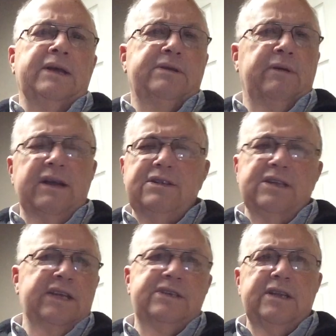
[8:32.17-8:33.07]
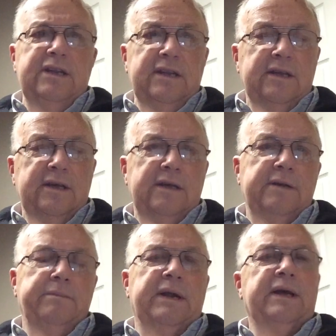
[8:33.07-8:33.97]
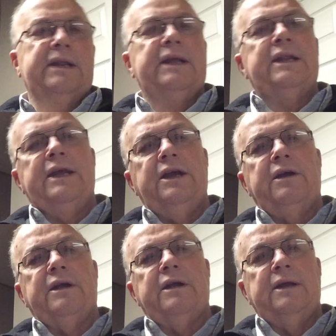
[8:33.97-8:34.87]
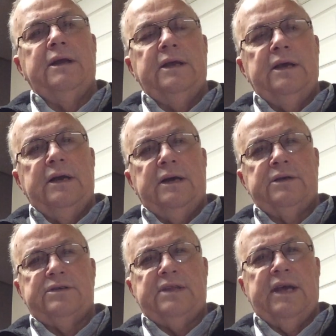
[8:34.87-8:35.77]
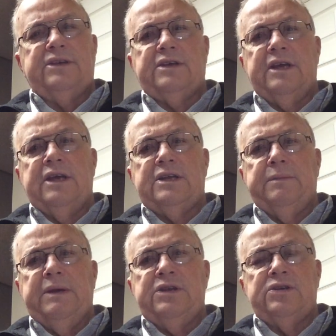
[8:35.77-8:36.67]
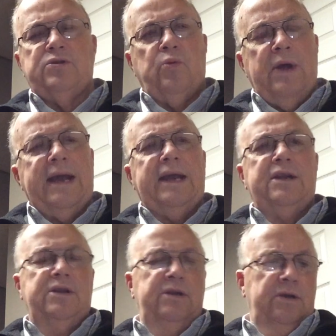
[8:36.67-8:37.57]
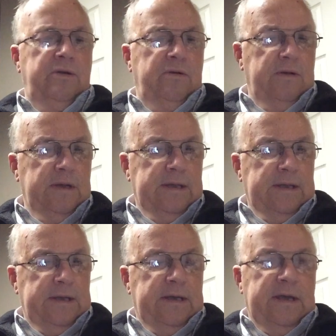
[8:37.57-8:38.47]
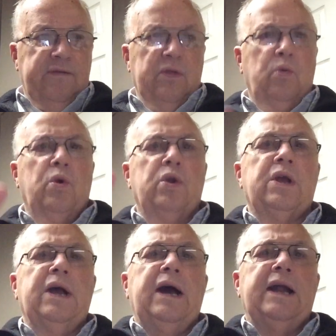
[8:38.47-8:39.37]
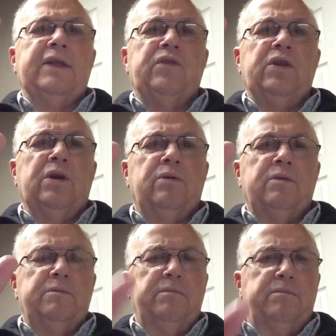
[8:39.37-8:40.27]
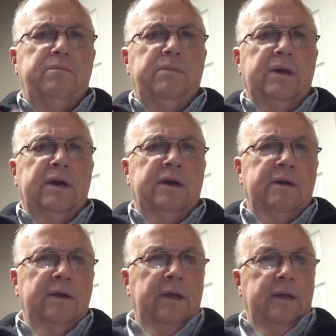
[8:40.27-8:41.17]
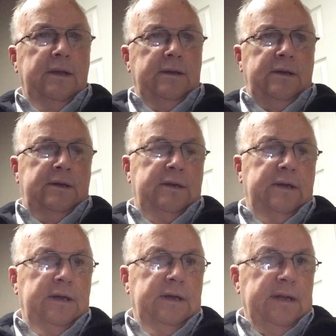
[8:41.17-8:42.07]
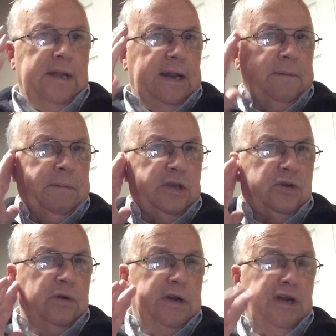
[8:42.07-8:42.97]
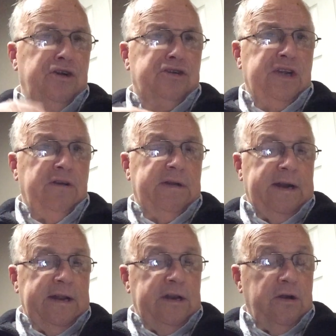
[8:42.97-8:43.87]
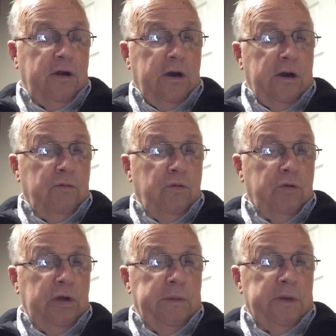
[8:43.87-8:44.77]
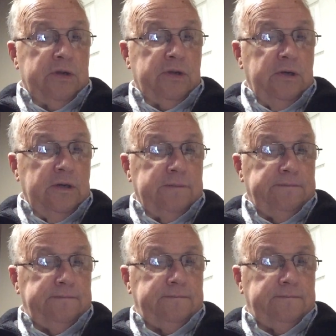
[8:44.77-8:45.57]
I said, well, I was listening, but I didn't hear. Things can get to be just a racket to you. Even the word of God, if you don't let it meet your ears and go down into your heart, won't do you much good.